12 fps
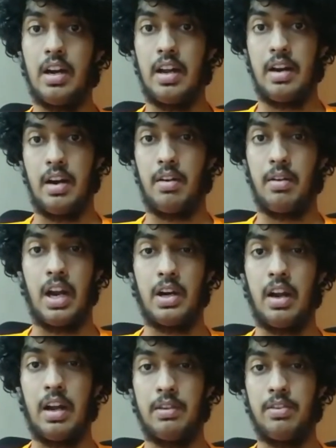and
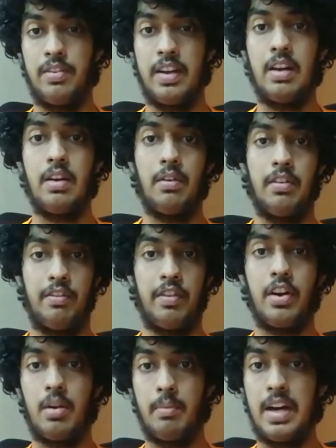I feel if you're
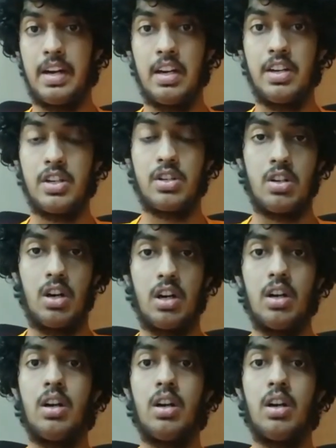not mentally strong,